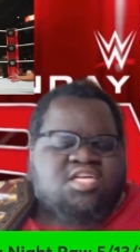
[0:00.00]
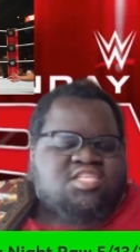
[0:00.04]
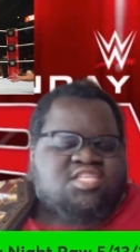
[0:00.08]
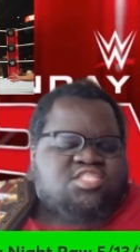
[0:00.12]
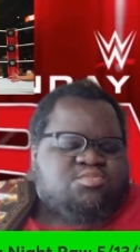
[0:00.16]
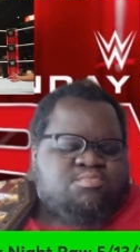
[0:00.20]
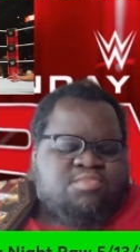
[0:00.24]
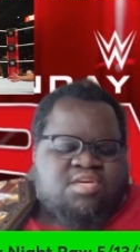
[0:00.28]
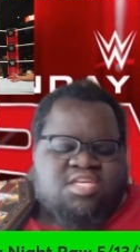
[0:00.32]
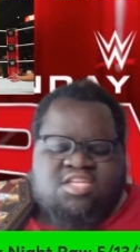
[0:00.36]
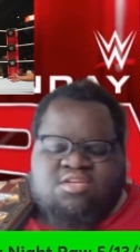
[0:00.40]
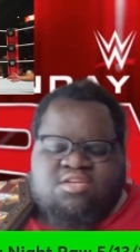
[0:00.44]

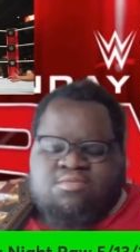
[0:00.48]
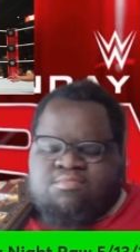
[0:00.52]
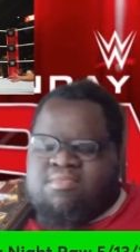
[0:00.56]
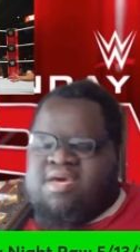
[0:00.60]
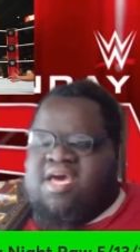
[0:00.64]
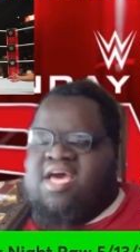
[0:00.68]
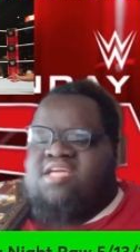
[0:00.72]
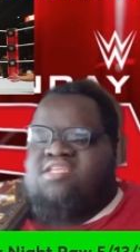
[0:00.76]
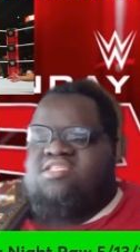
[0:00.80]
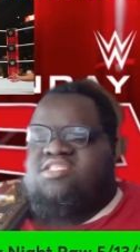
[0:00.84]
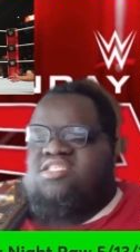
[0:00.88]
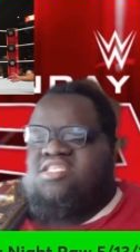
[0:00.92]
minute
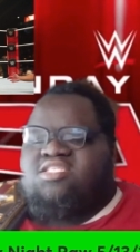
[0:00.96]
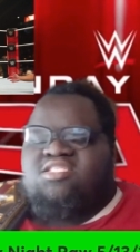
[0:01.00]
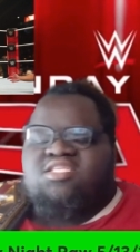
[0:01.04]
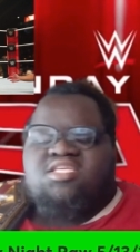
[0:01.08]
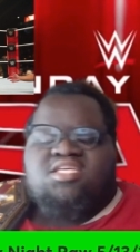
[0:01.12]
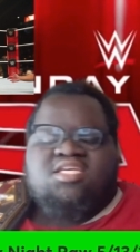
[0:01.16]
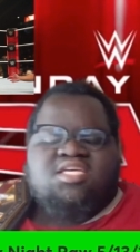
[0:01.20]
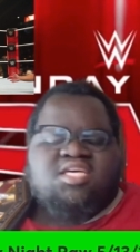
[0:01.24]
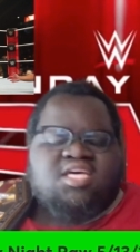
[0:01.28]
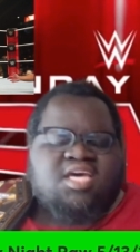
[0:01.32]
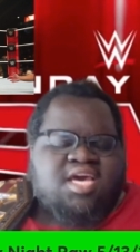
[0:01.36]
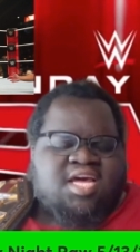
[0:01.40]
matches,
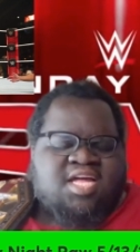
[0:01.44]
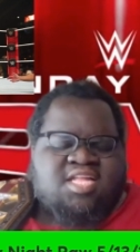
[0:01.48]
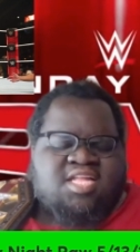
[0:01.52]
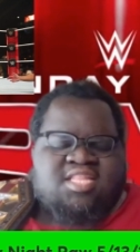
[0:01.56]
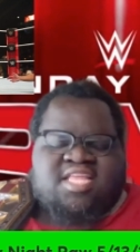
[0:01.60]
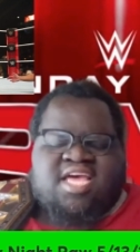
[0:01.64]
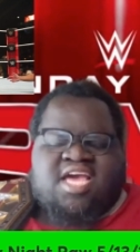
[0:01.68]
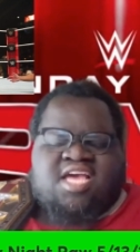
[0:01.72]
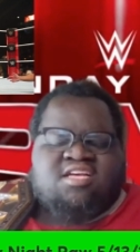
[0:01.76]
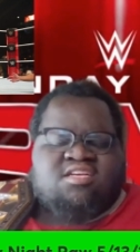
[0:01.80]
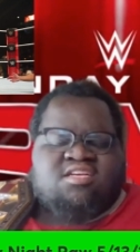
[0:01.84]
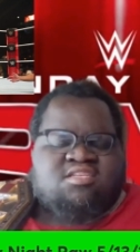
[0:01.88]
and
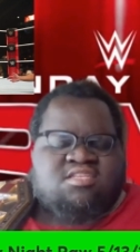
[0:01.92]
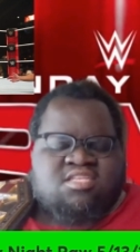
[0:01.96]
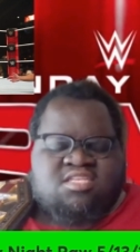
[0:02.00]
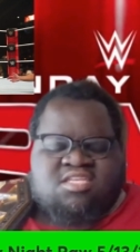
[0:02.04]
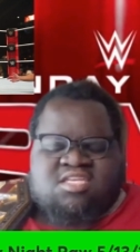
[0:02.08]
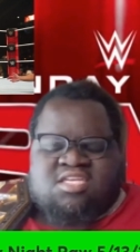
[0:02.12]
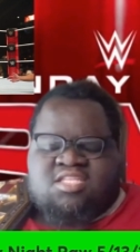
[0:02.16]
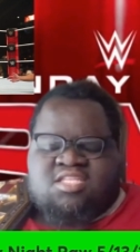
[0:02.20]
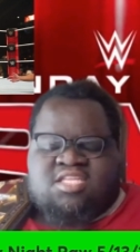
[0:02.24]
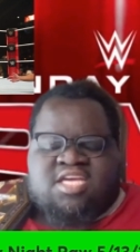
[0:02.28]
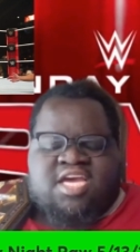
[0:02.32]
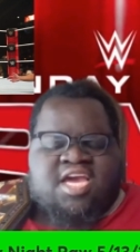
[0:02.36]
they
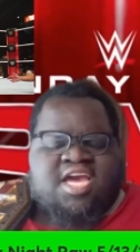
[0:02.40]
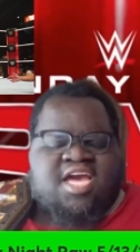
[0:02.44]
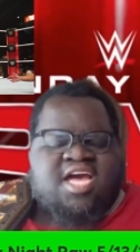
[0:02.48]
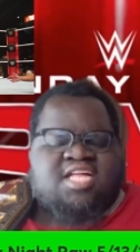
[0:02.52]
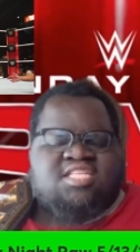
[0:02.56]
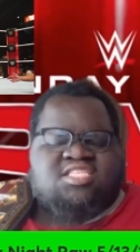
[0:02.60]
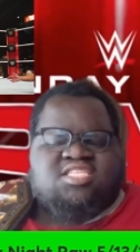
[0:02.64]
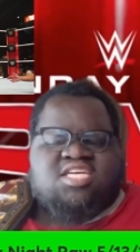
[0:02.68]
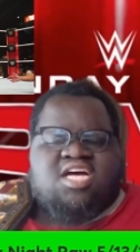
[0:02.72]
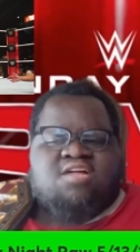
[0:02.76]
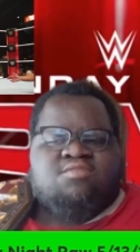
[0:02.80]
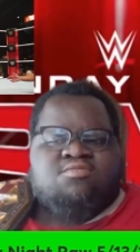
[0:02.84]
good. They
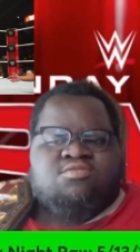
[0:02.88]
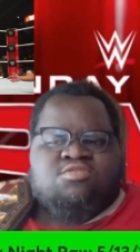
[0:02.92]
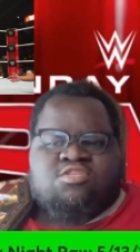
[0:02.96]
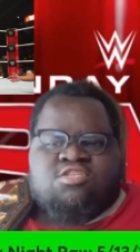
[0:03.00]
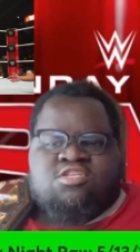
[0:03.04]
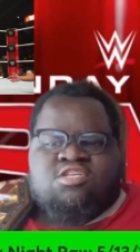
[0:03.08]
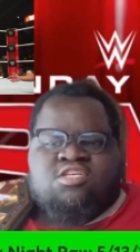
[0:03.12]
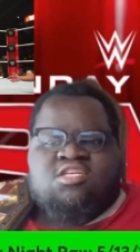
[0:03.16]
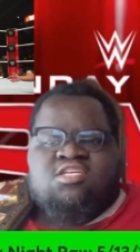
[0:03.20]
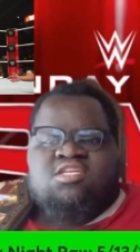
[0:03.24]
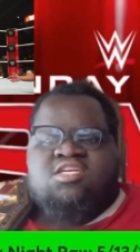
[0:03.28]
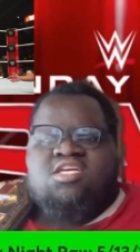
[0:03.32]
got time to
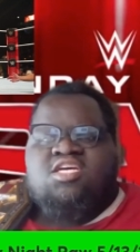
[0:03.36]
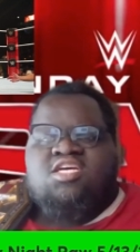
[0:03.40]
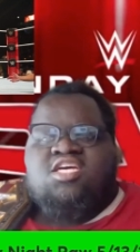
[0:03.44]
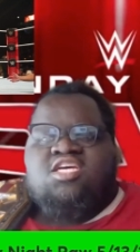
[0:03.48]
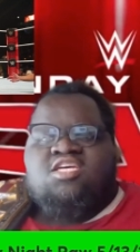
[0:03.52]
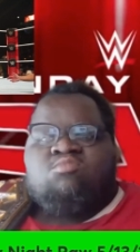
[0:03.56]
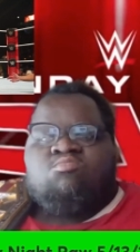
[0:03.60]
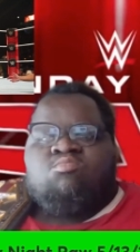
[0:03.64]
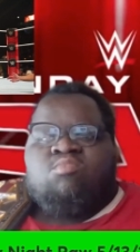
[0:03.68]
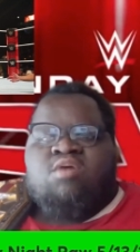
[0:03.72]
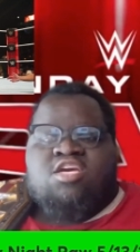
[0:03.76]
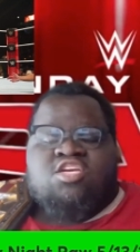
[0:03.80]
cook,
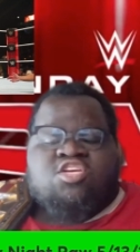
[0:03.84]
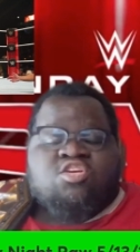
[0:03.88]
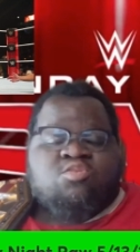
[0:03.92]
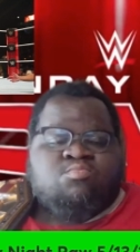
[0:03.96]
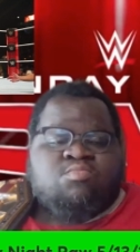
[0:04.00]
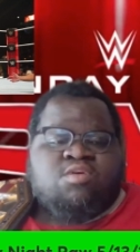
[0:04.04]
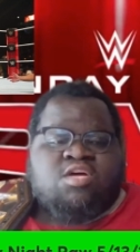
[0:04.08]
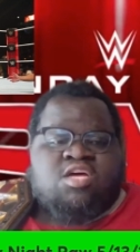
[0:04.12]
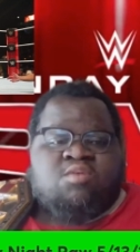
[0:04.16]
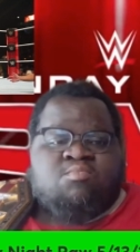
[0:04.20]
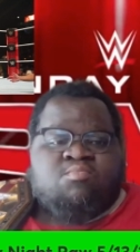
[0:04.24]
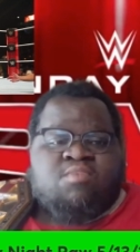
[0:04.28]
make you
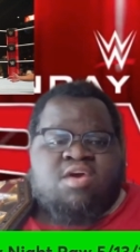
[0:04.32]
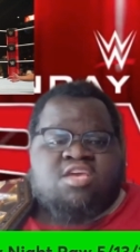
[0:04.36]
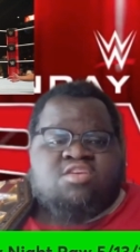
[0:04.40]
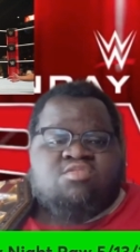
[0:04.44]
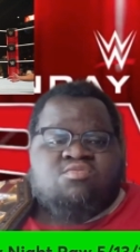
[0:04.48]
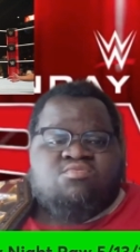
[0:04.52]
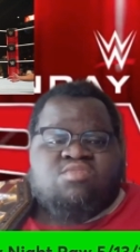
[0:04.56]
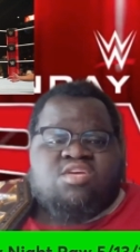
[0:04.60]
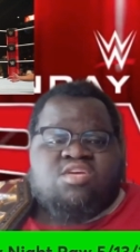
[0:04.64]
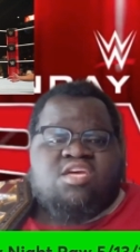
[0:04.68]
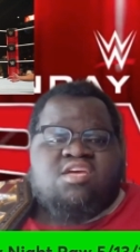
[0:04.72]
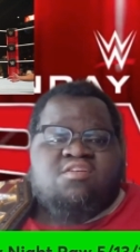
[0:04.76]

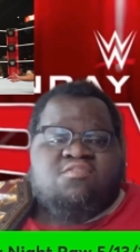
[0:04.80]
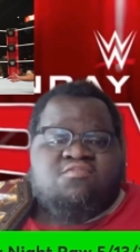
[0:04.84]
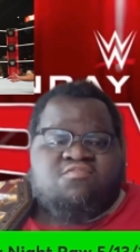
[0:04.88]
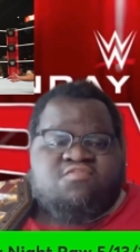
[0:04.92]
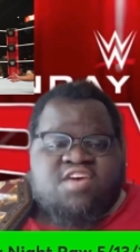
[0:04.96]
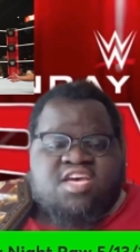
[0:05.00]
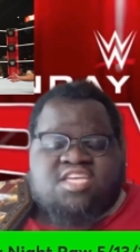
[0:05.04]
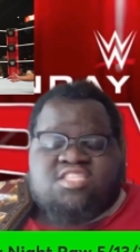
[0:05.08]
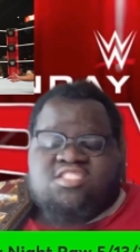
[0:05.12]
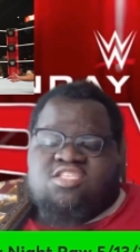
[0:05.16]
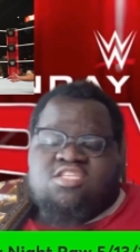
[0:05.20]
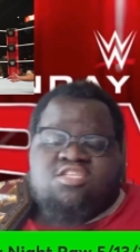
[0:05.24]
get
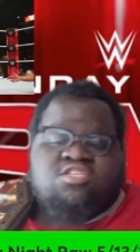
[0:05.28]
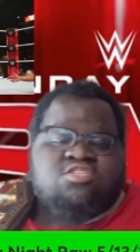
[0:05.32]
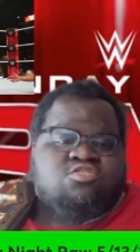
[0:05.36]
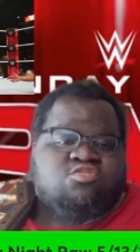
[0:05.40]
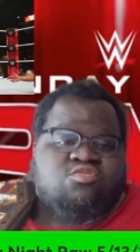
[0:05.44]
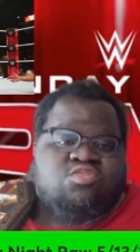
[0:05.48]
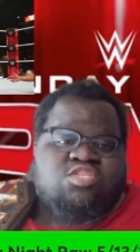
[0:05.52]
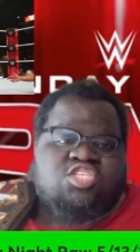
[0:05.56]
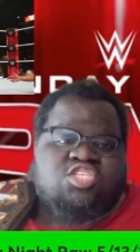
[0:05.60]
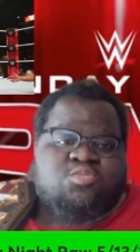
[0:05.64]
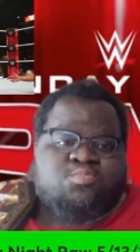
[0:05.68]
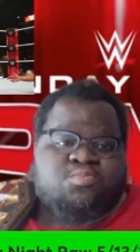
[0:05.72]
invested
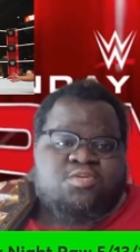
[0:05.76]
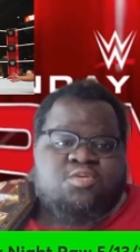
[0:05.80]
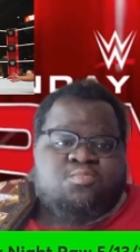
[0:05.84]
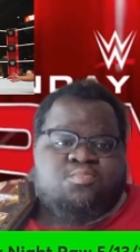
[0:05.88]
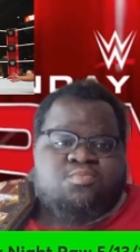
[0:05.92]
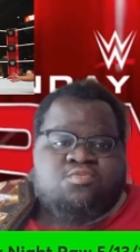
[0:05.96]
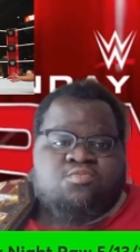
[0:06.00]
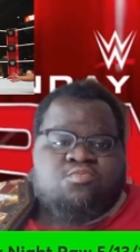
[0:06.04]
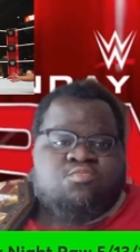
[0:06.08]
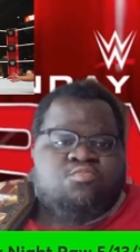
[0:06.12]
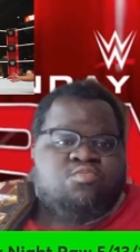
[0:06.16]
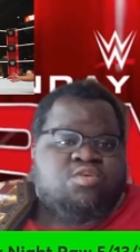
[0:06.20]
into these
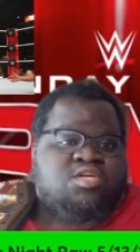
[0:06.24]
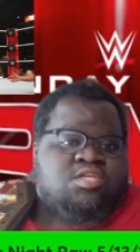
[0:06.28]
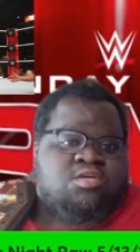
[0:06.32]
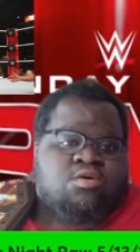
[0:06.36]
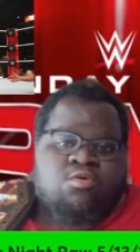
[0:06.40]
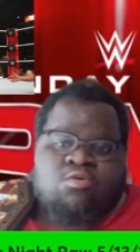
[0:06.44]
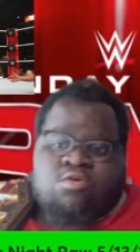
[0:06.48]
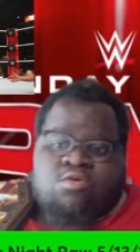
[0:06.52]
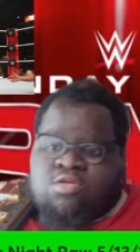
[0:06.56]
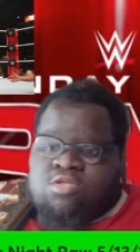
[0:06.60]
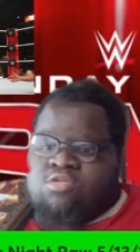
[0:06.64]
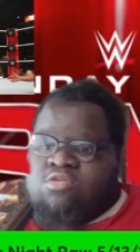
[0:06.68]
people, win
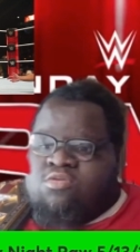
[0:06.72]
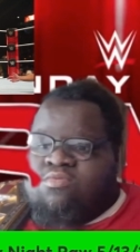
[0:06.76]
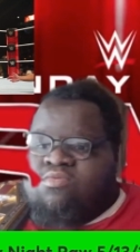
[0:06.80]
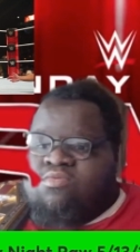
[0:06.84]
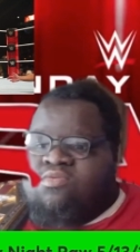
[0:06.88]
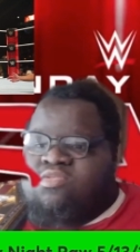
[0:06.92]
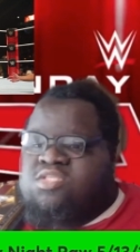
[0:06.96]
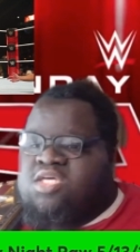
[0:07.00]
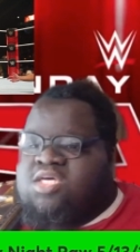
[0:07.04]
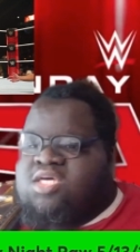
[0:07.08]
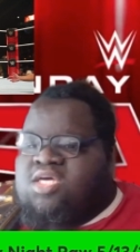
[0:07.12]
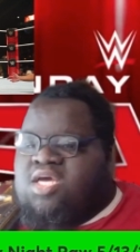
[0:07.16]
or
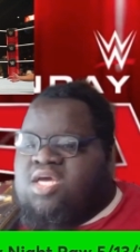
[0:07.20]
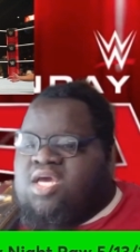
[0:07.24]
lose.